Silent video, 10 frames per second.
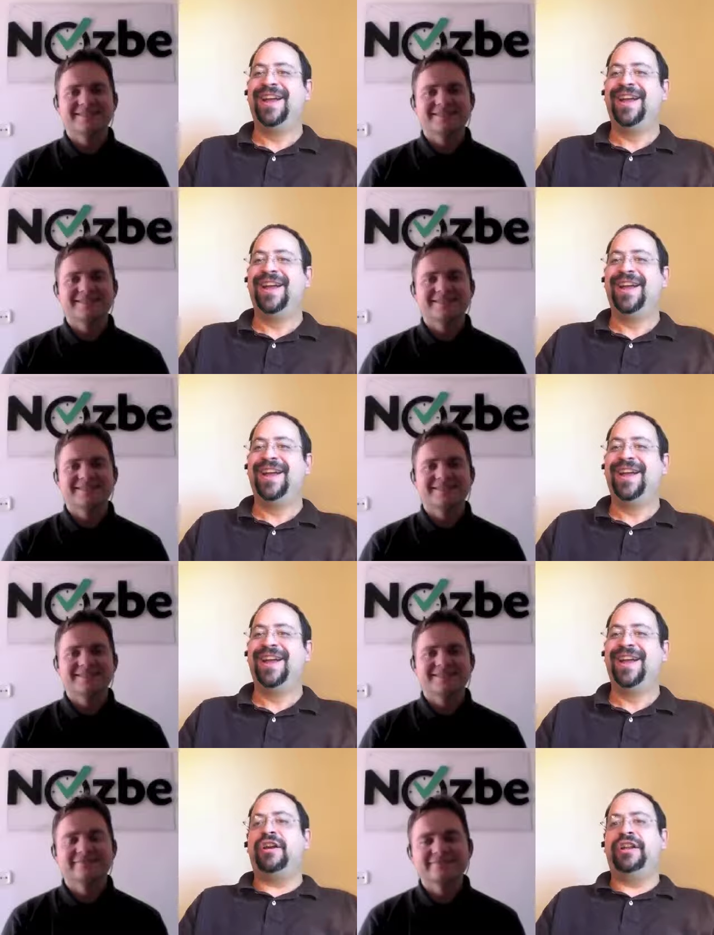Speaker 1: with this, we
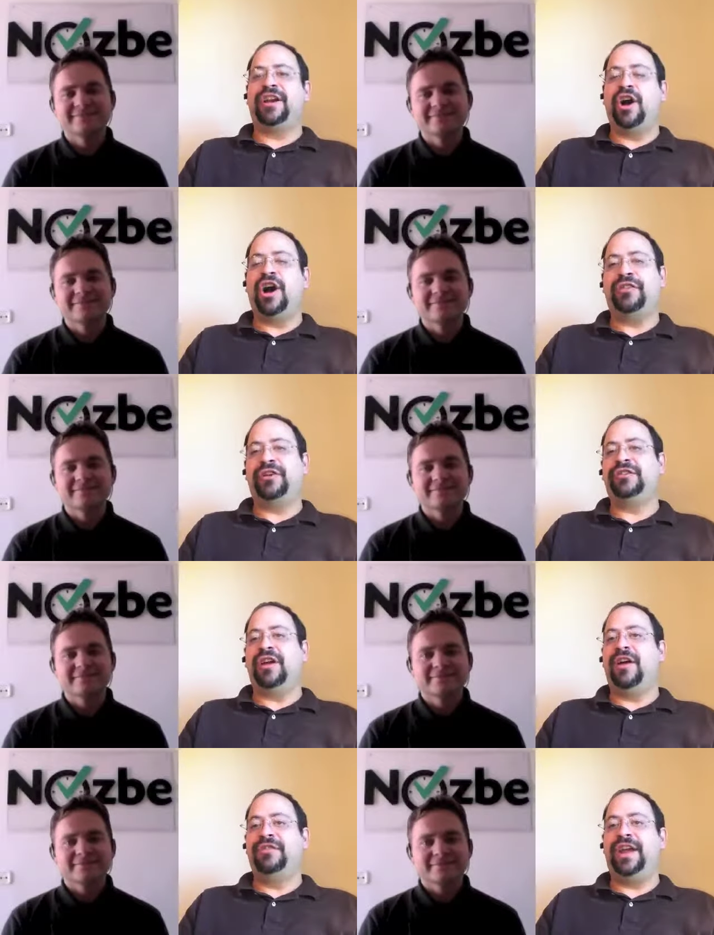are the co-authors
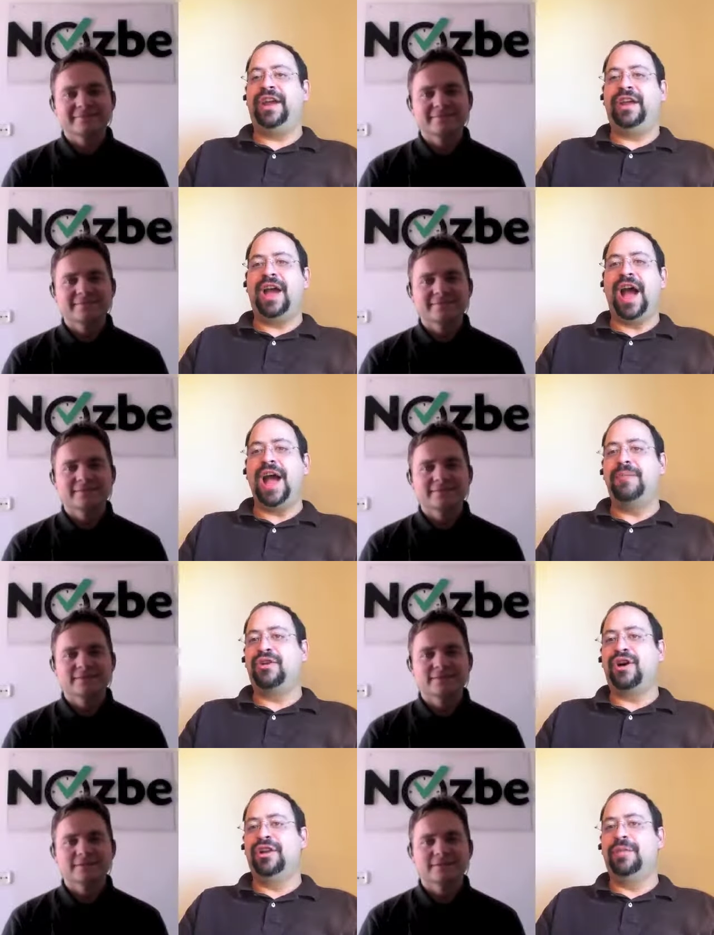of the
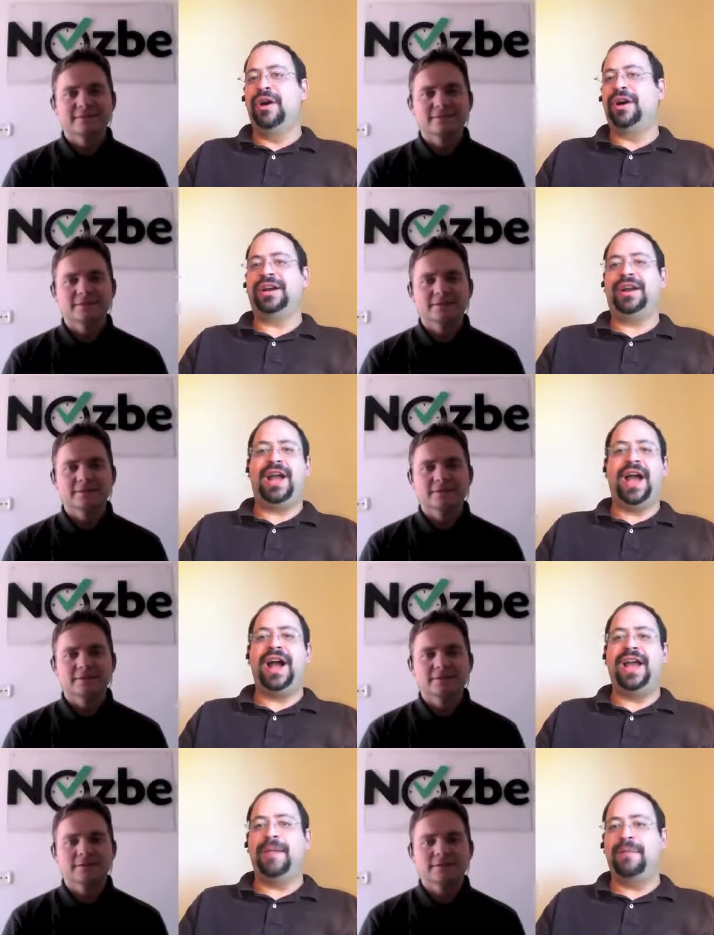iPad Only book. I
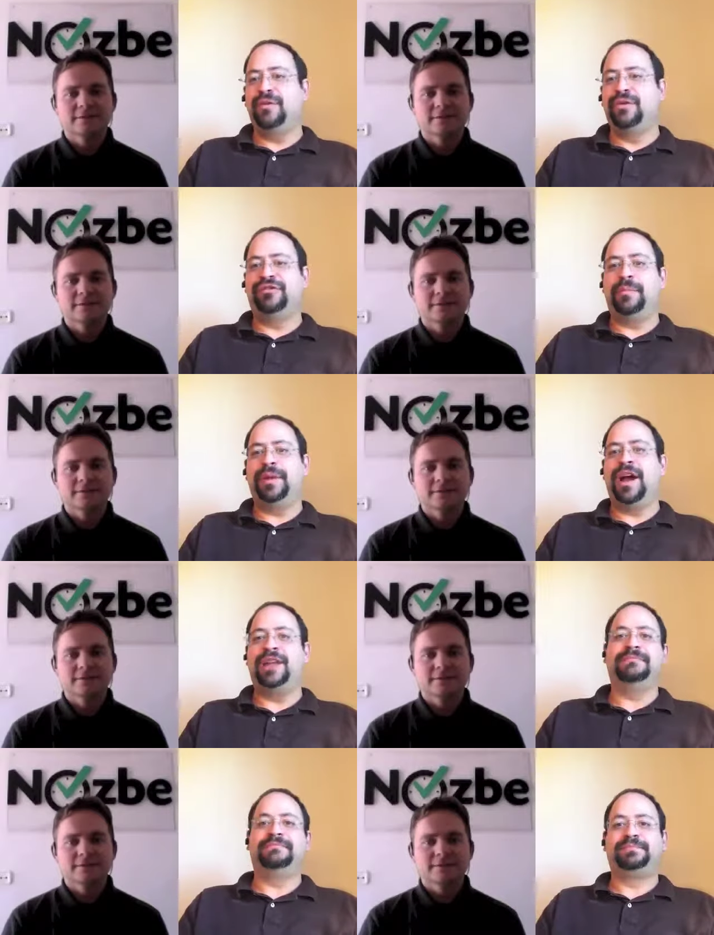am Augusto Pinaud.
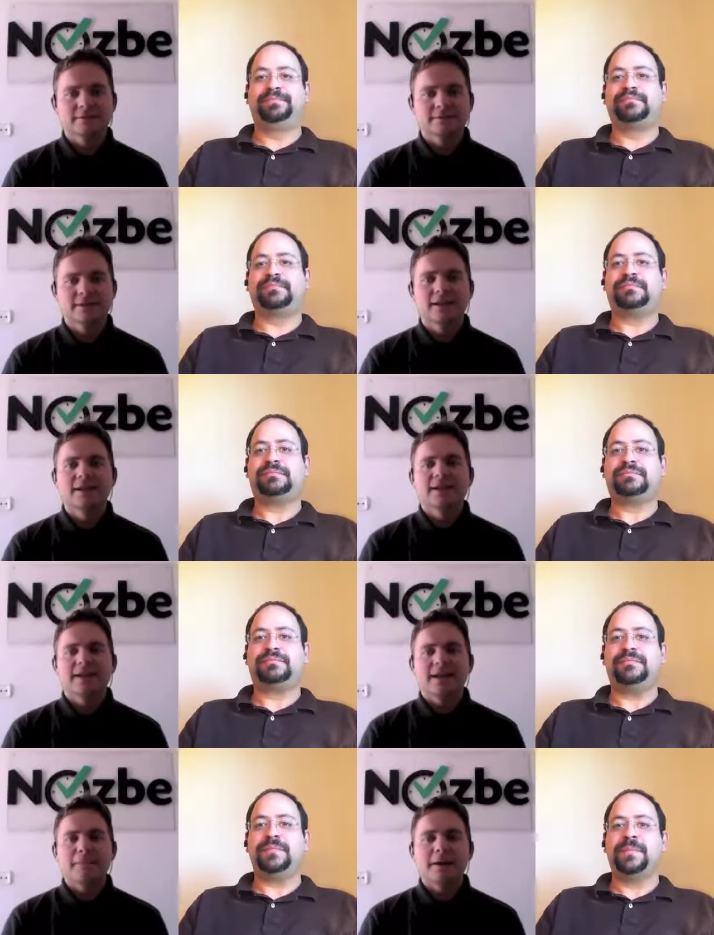
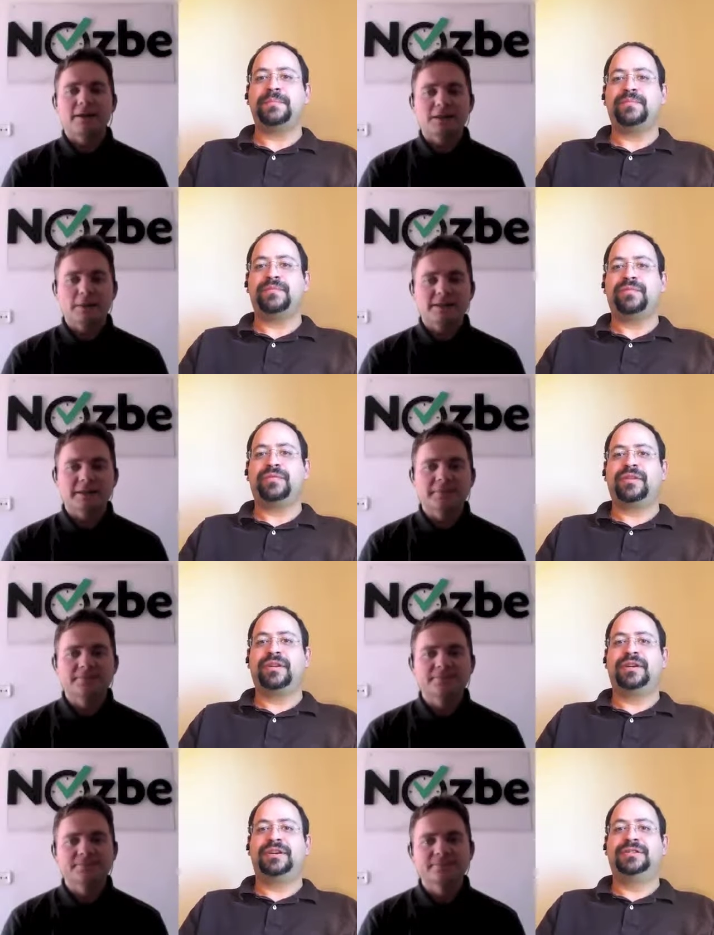
Speaker 2: I'm Michael Sliwinski.
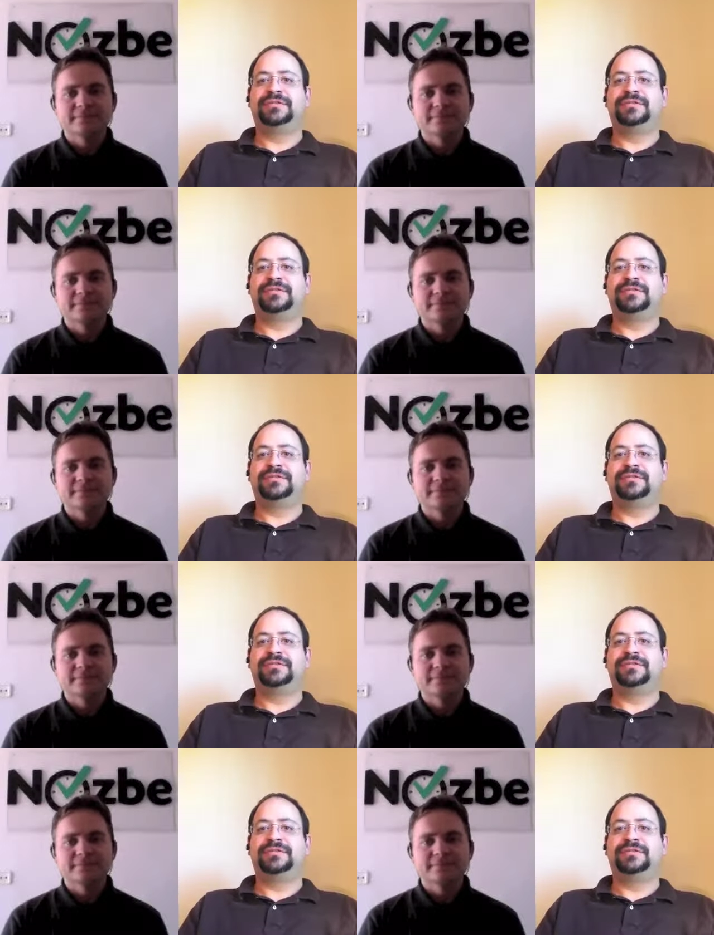